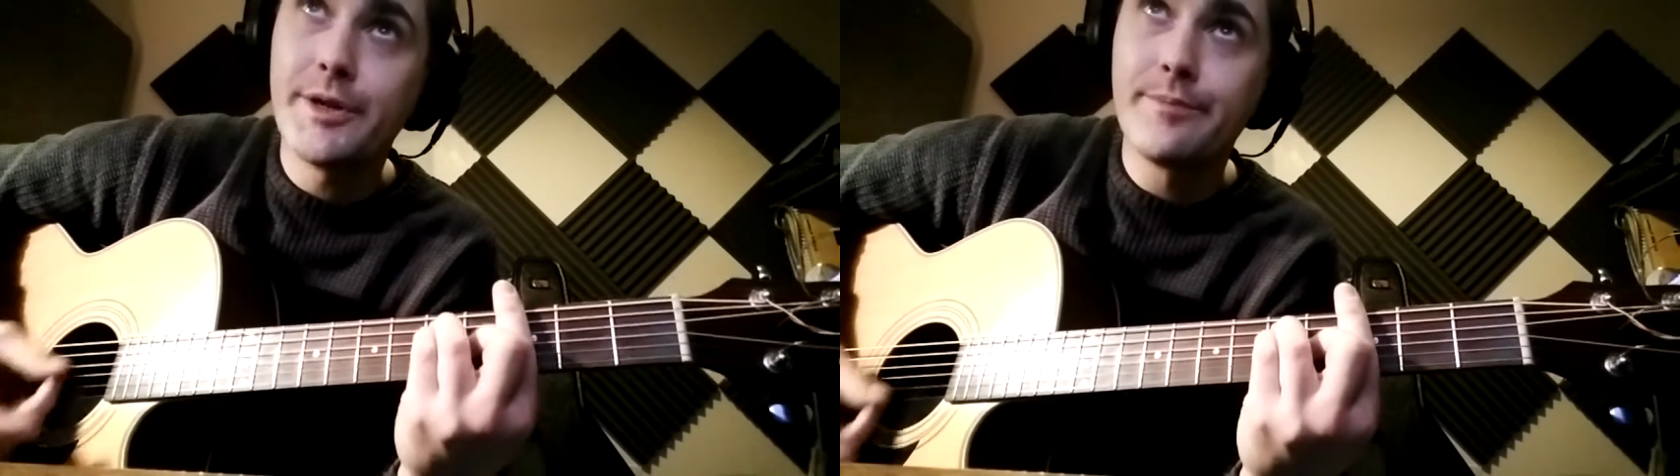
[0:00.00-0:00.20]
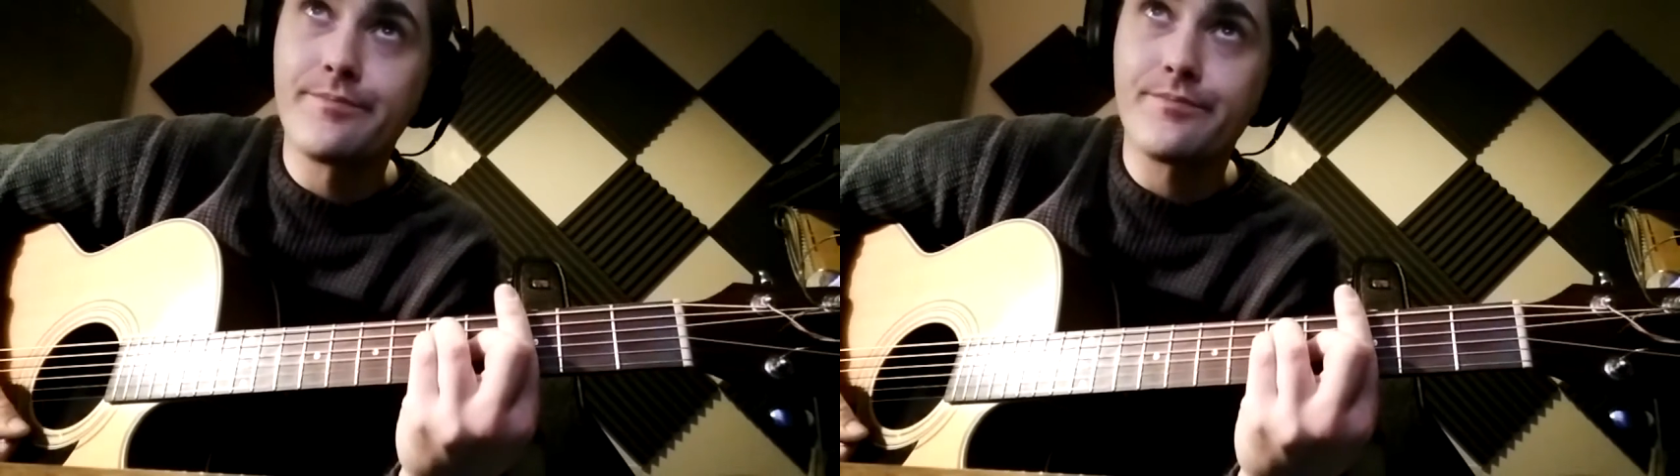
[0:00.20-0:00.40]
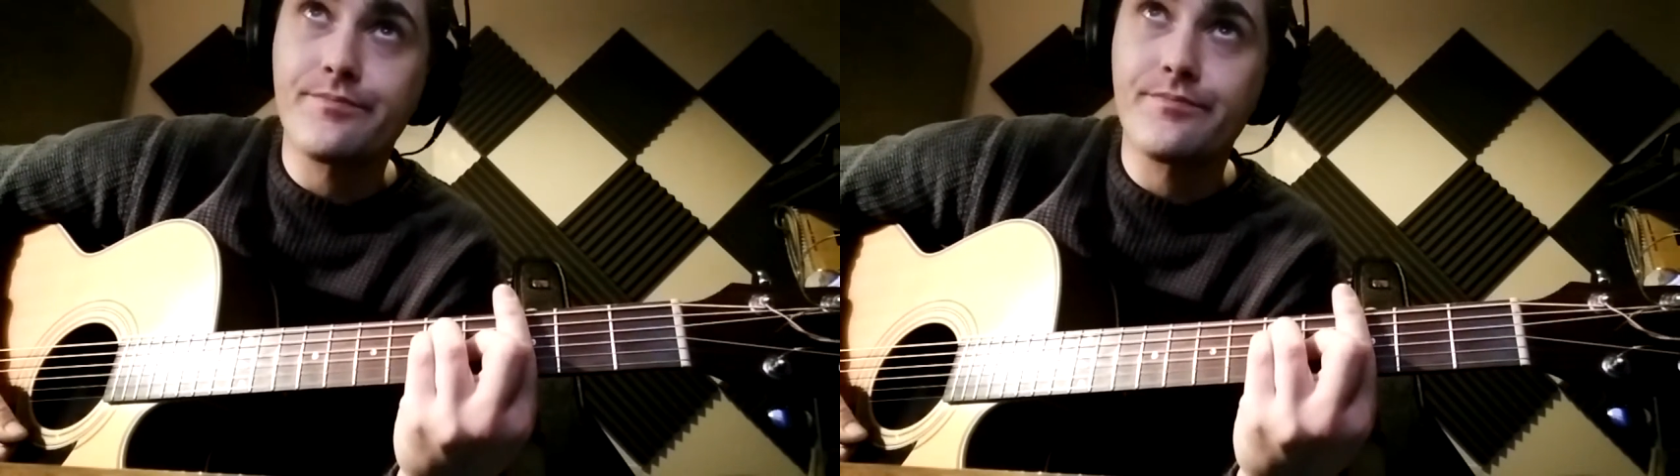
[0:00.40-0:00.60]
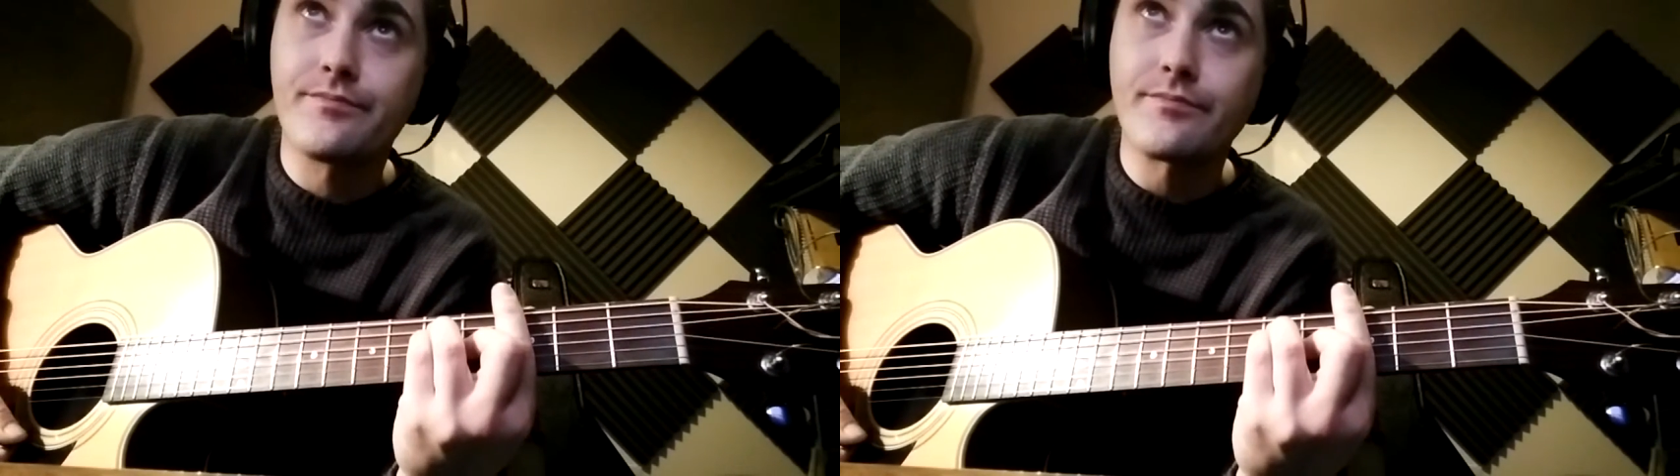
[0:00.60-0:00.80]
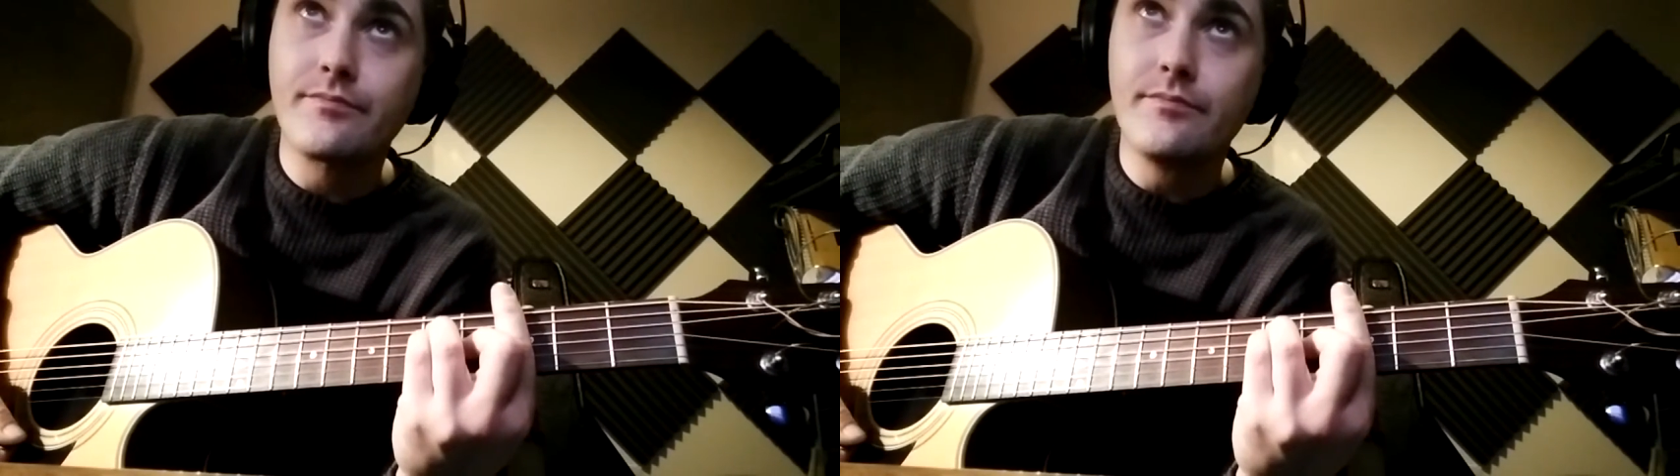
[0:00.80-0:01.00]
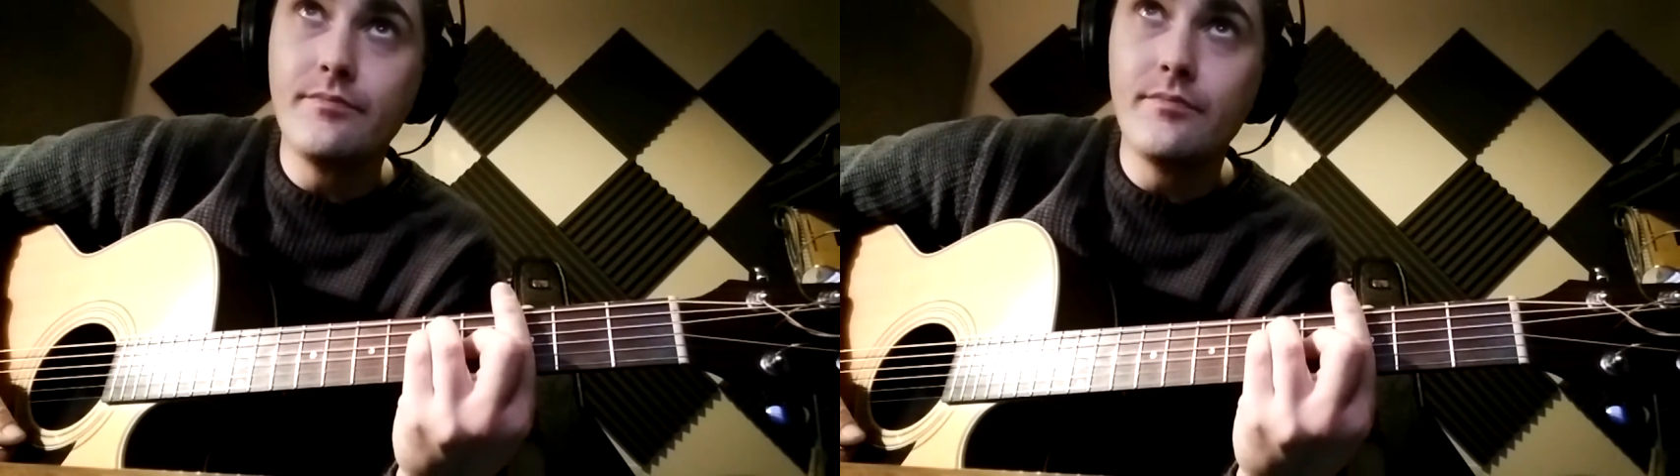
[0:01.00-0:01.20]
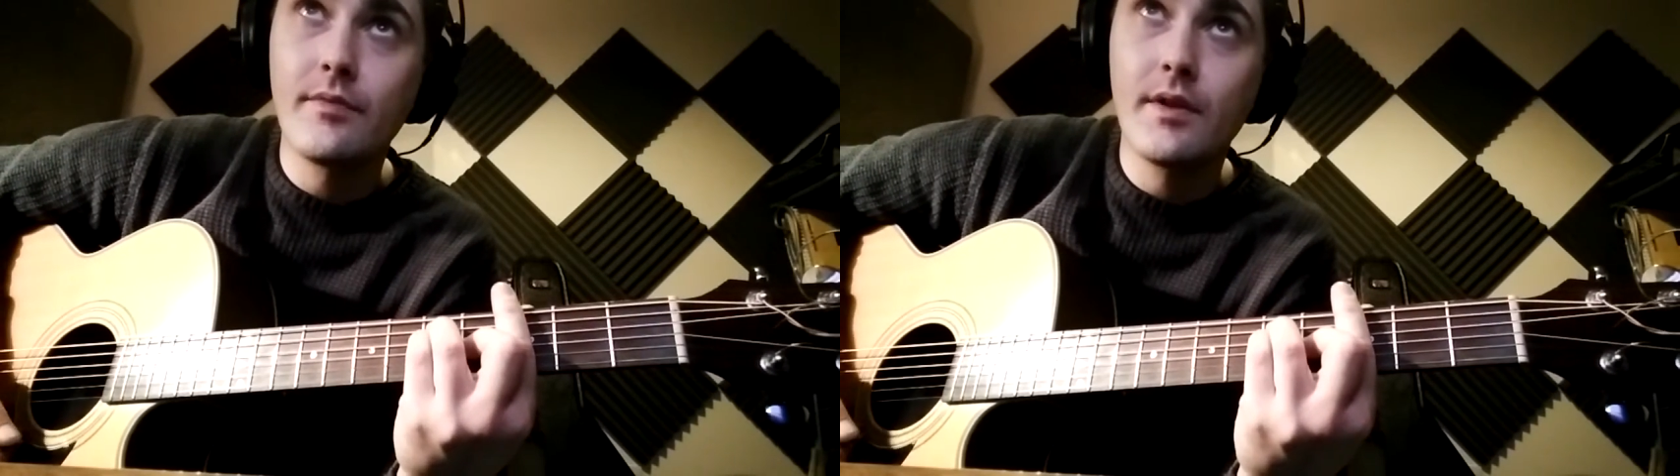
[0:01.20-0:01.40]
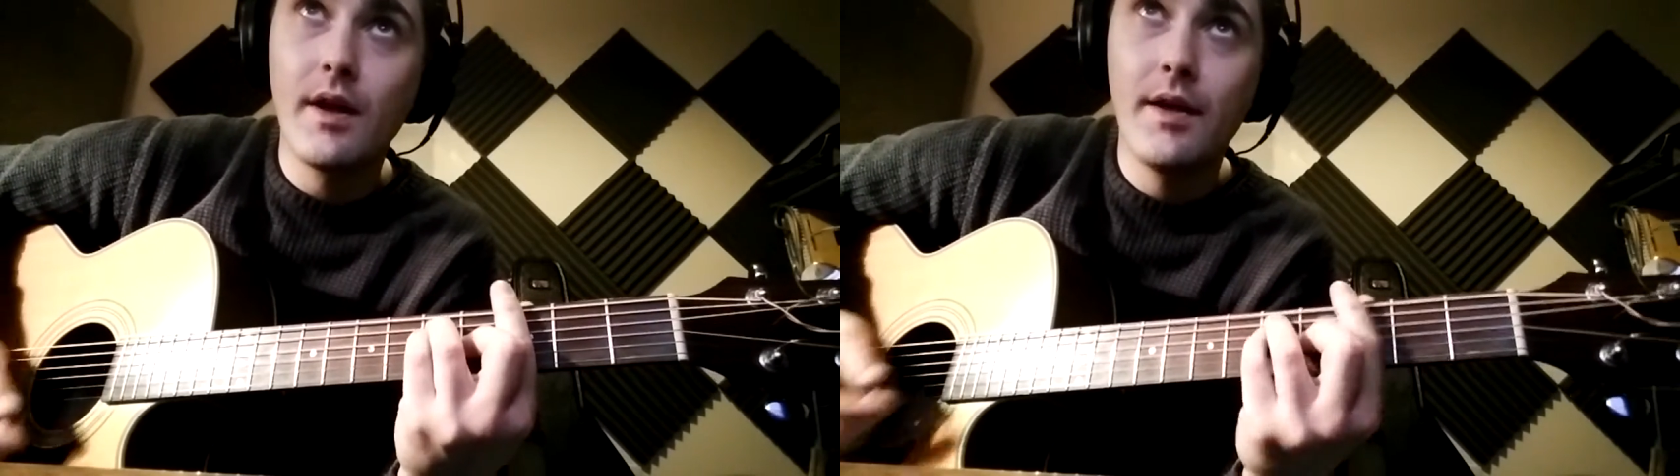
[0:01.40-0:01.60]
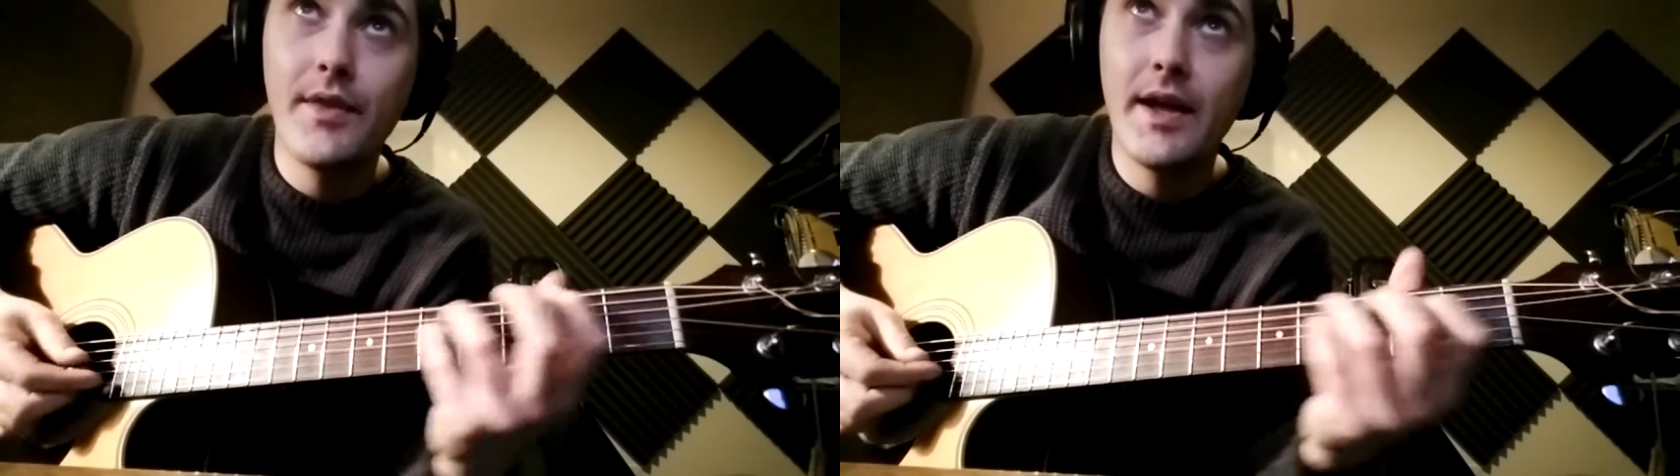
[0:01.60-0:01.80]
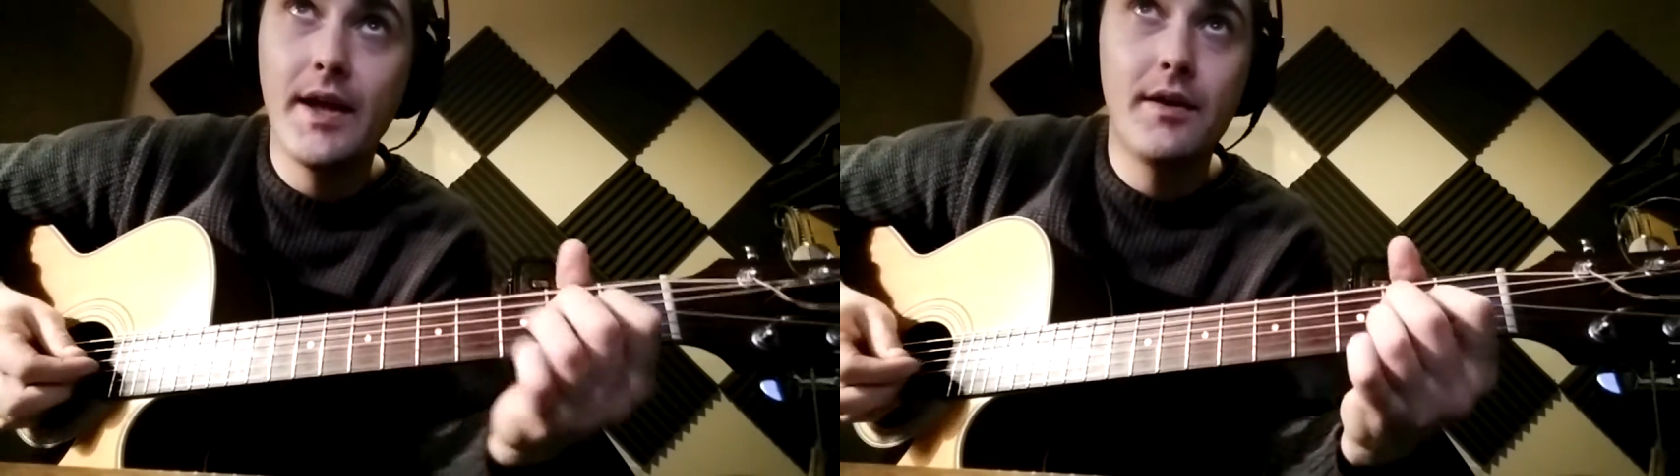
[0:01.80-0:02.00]
And
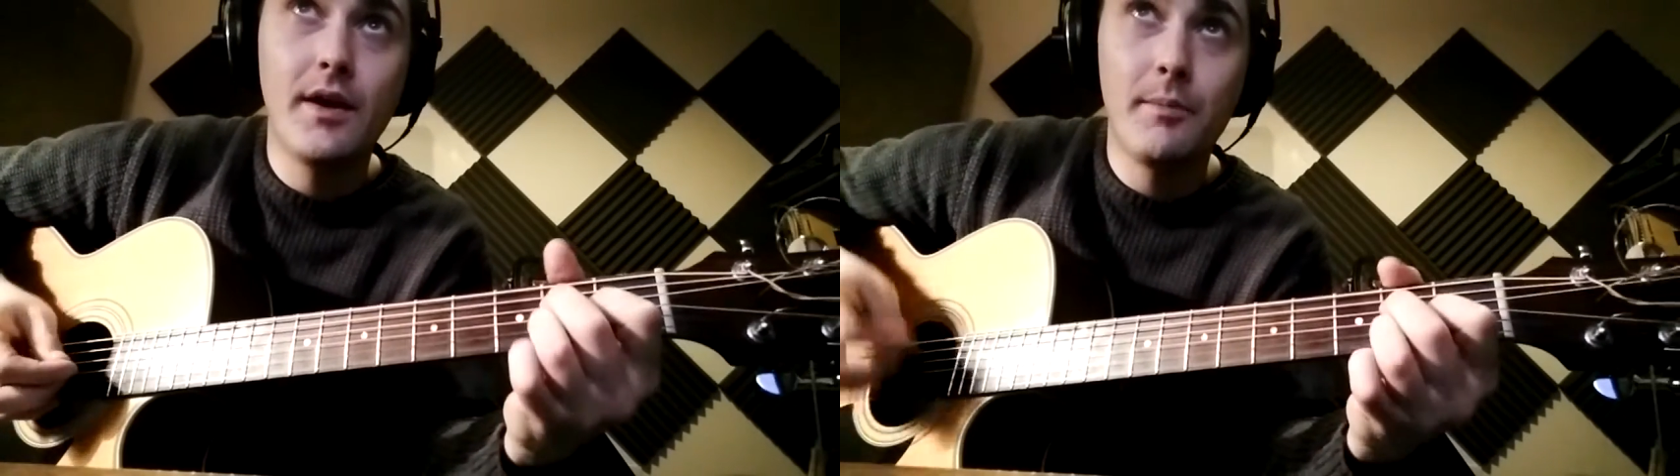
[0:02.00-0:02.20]
then